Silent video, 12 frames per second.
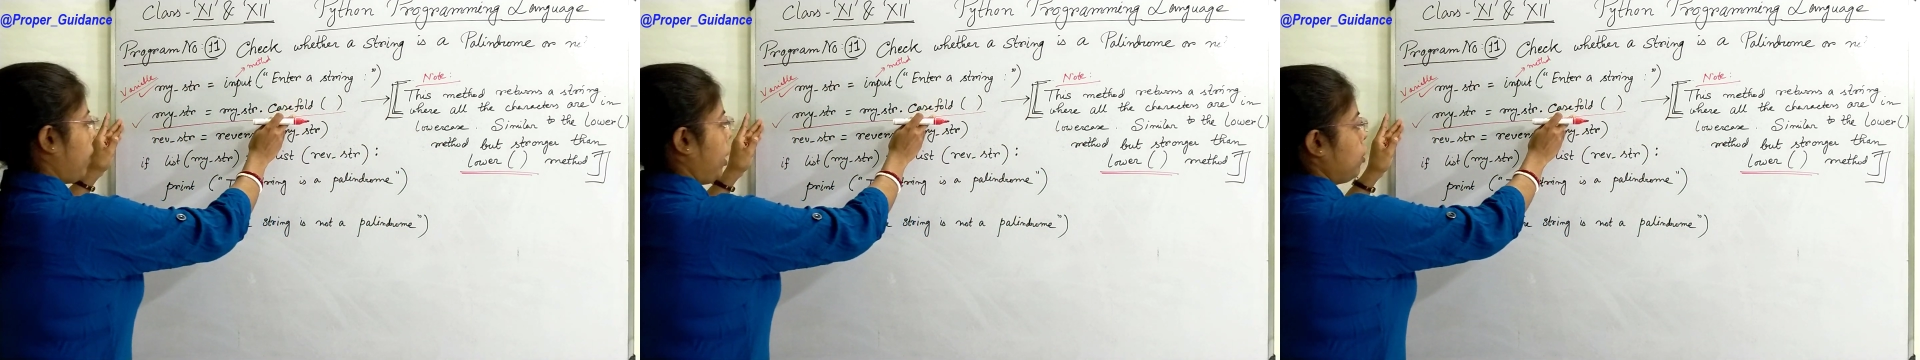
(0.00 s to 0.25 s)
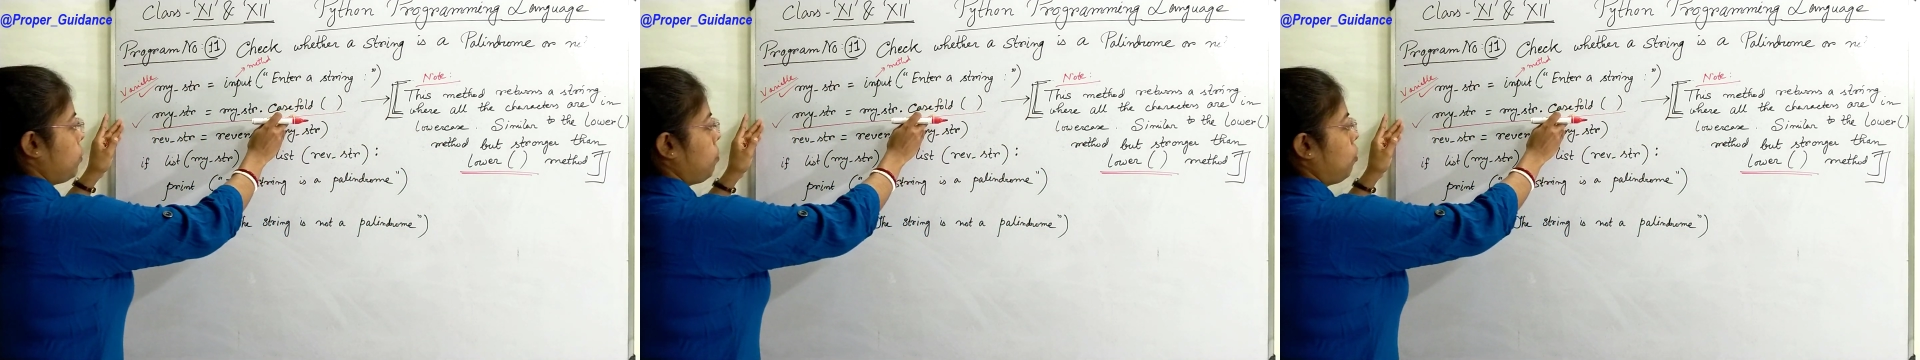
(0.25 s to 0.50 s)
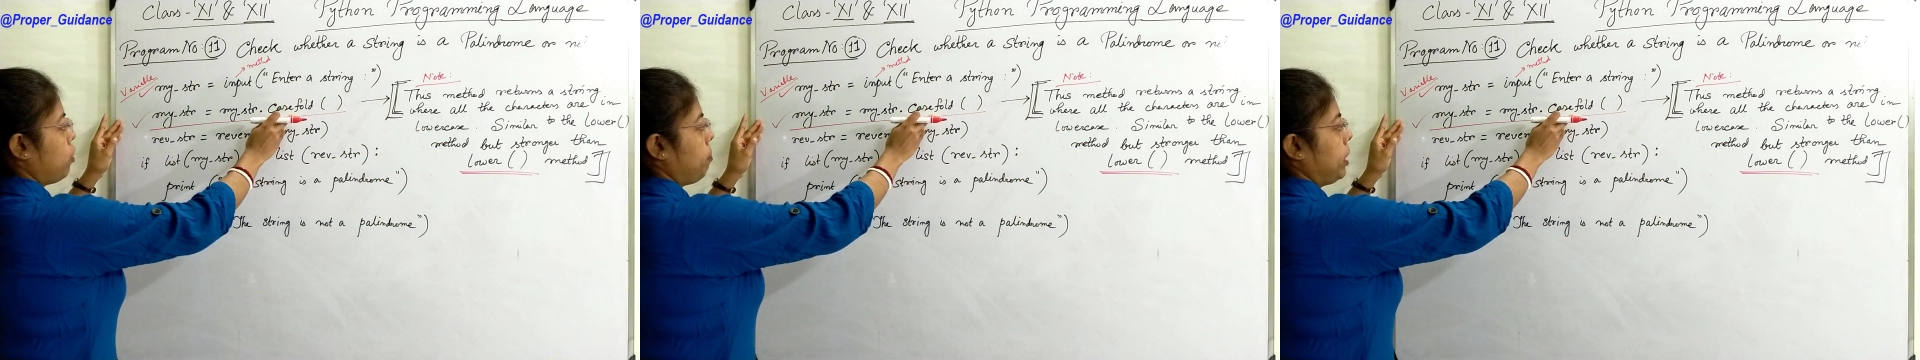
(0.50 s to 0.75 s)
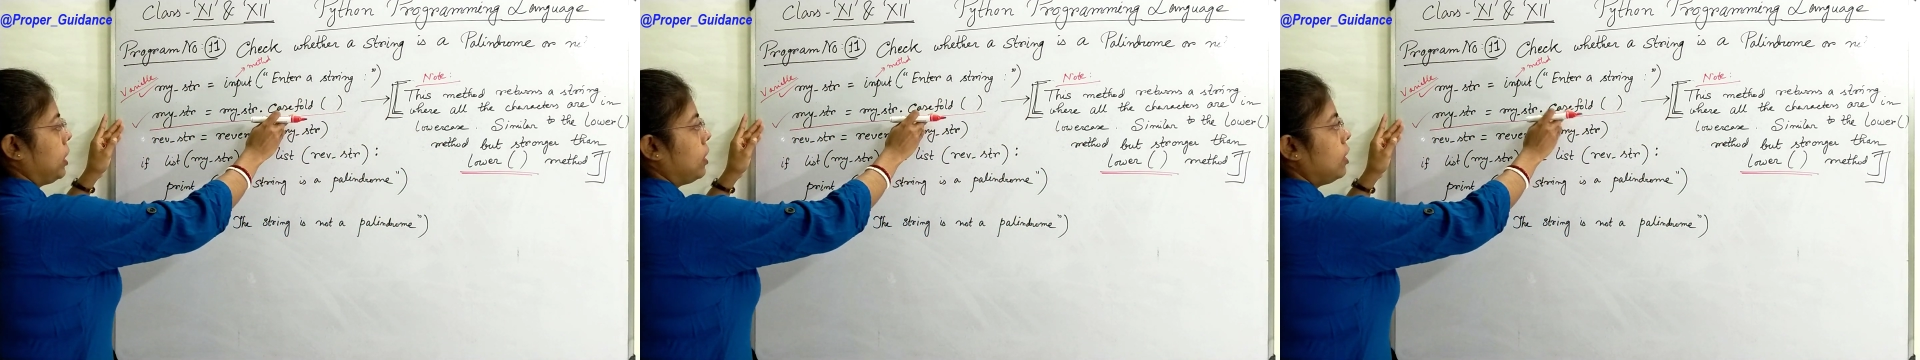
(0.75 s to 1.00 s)
of casefold
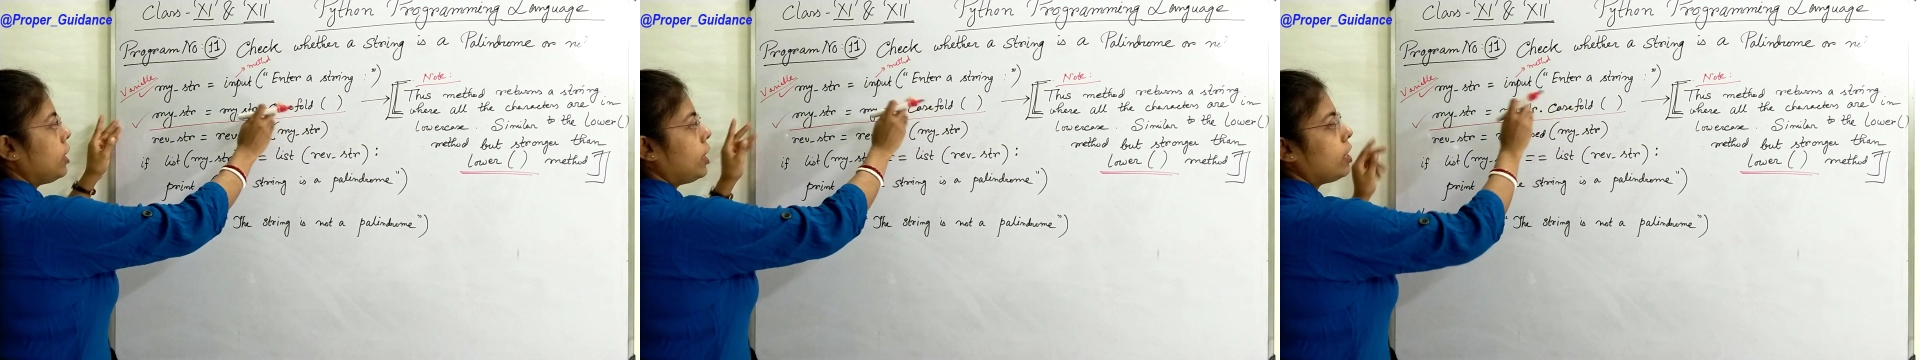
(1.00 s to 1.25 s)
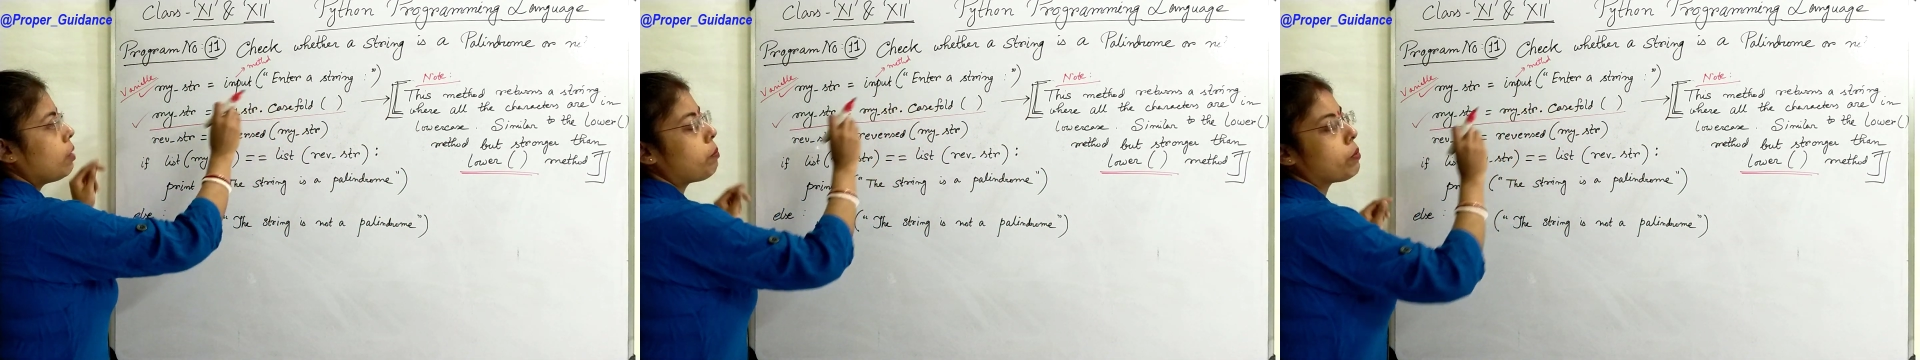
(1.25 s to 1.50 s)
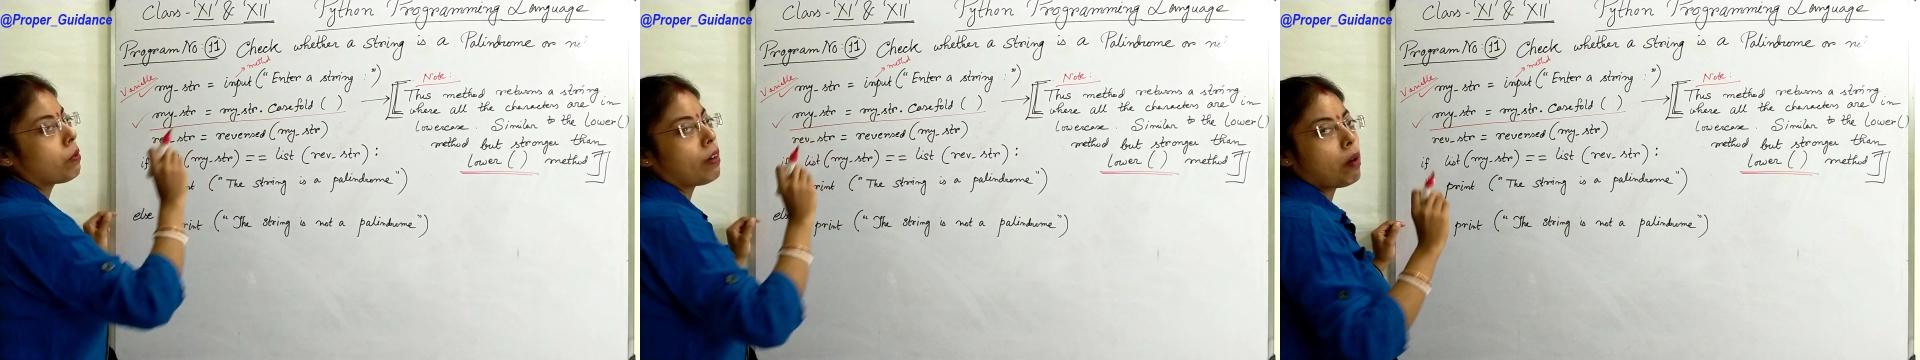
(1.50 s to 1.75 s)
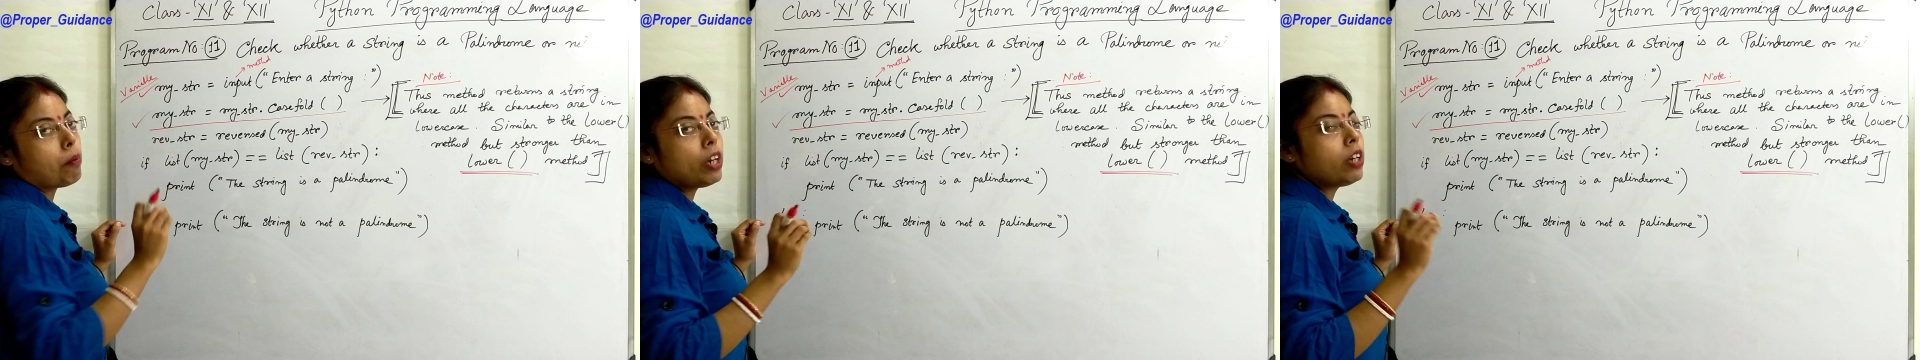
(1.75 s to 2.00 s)
method in a
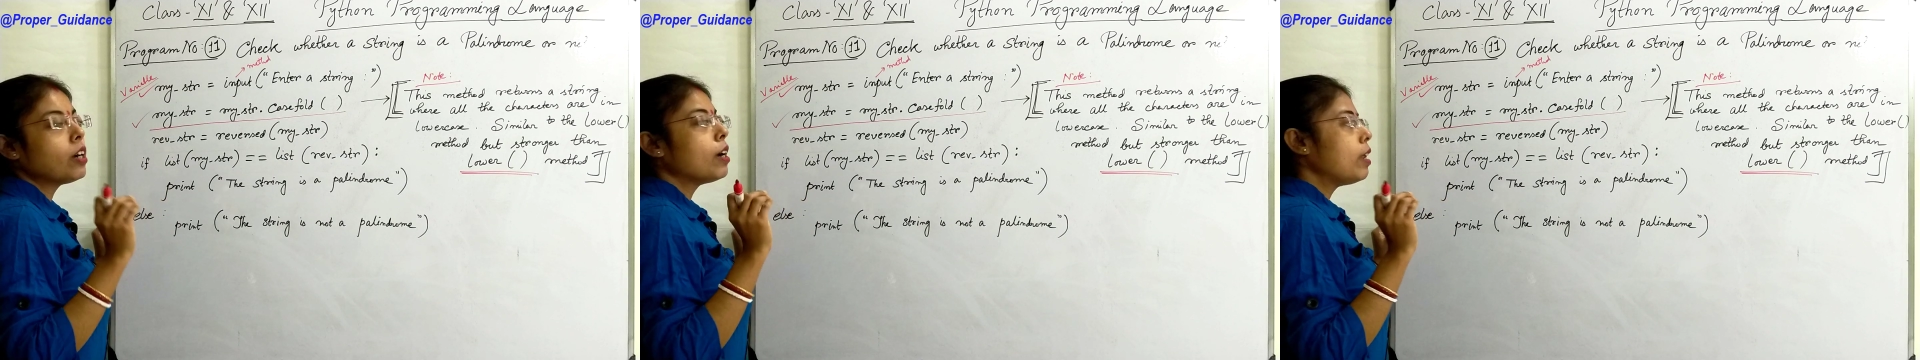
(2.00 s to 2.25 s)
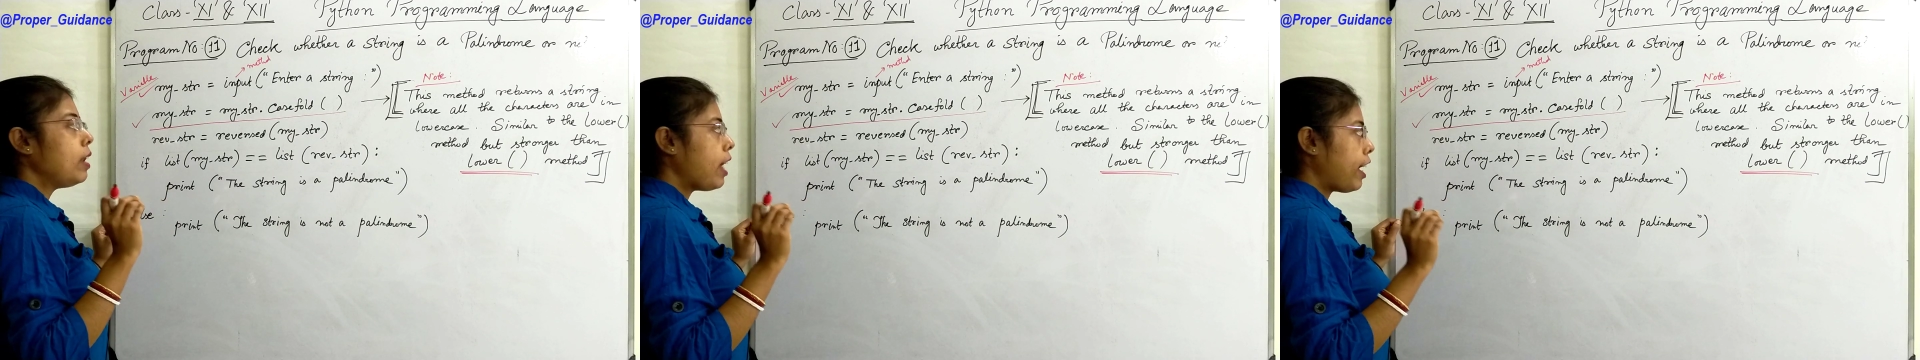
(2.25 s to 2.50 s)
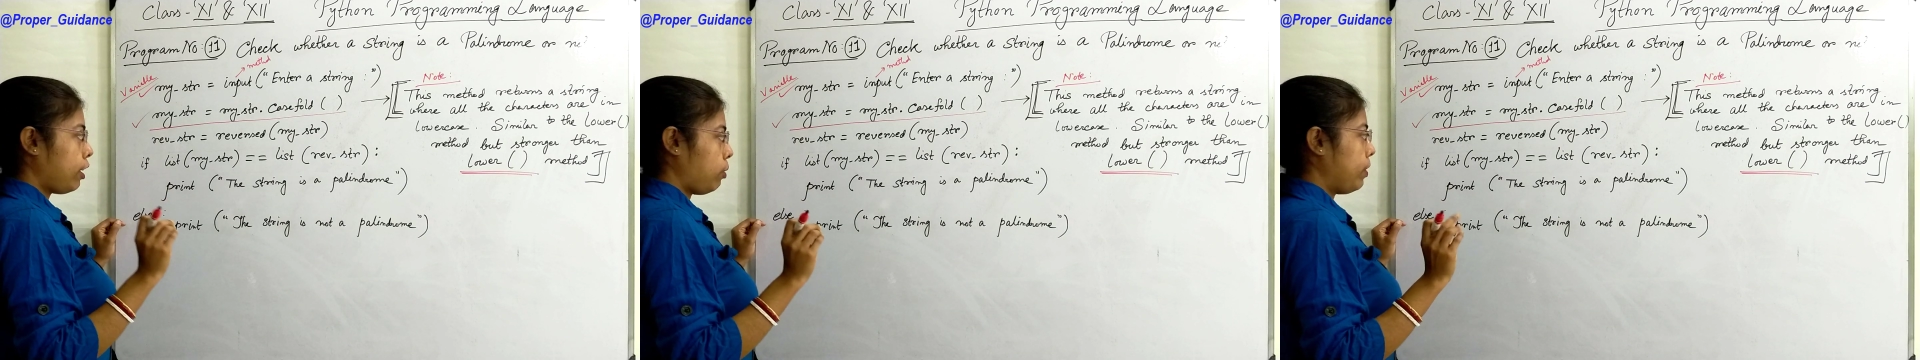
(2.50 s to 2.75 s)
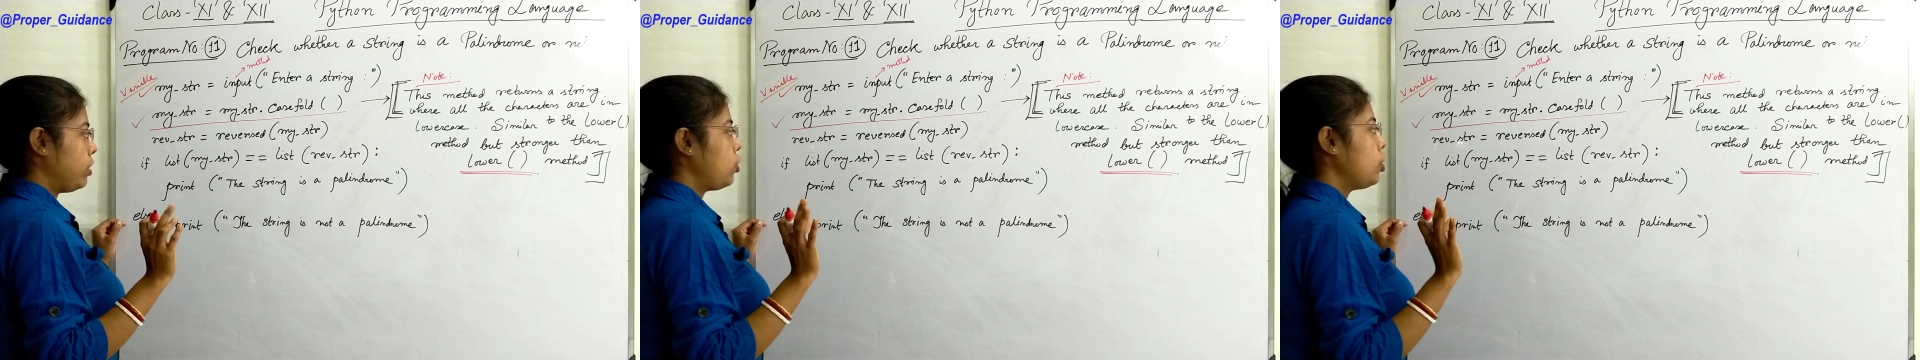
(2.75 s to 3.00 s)
programming
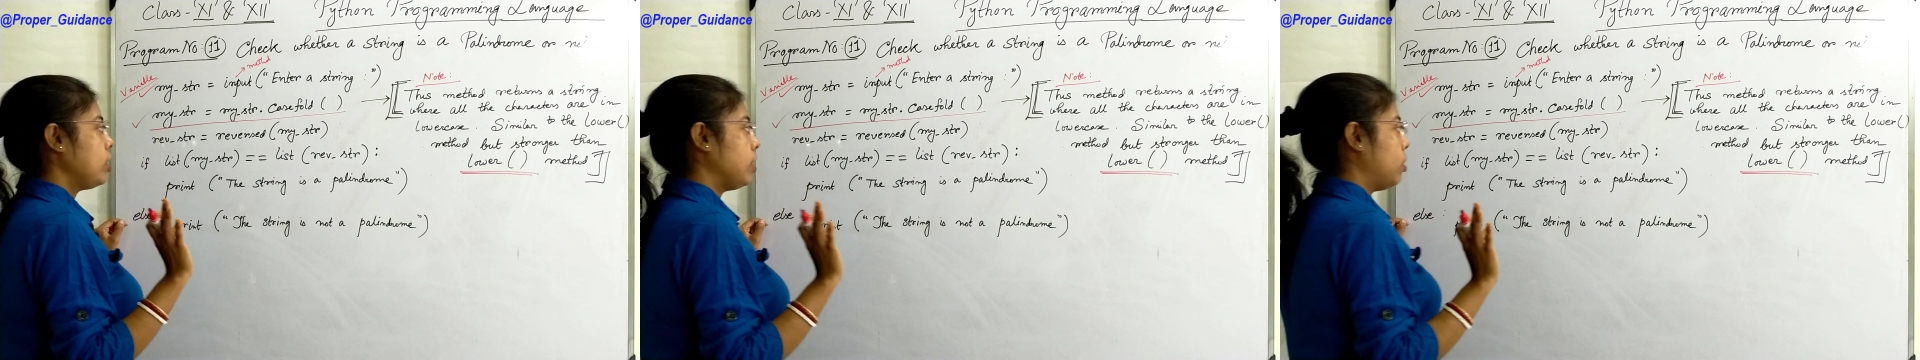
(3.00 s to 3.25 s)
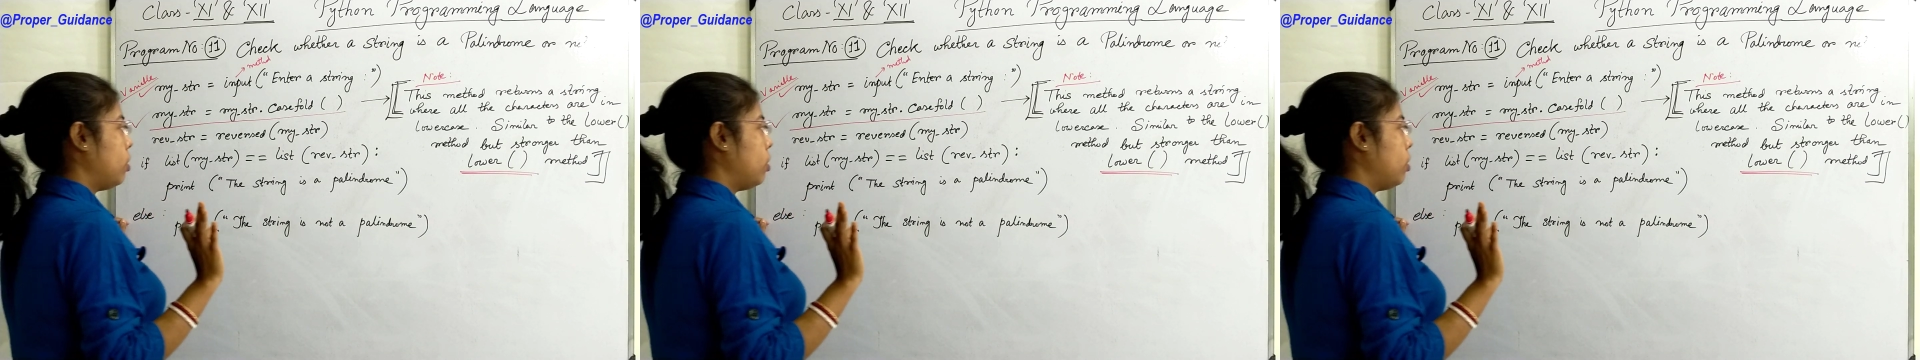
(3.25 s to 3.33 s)
language.